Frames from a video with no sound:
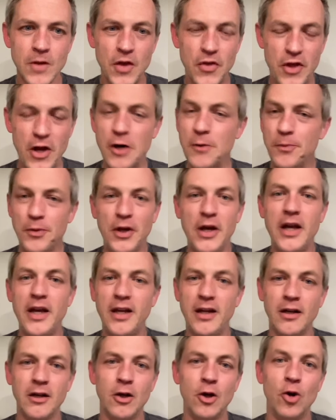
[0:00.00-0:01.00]
They're
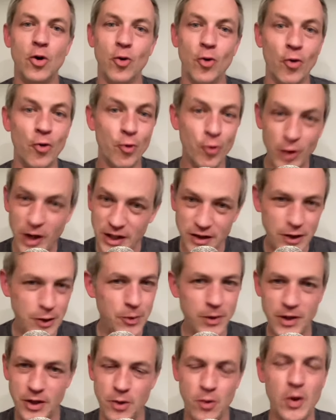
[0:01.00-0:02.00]
playing really,
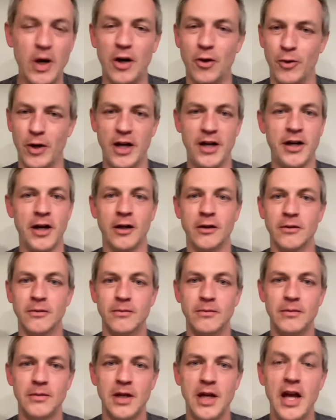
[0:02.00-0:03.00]
really well right now.
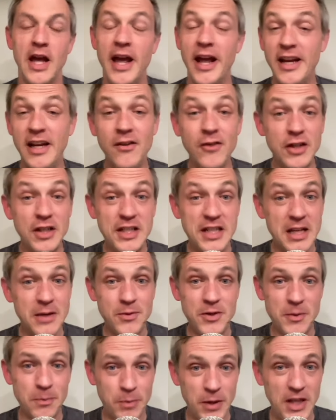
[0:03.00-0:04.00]
And even the teams that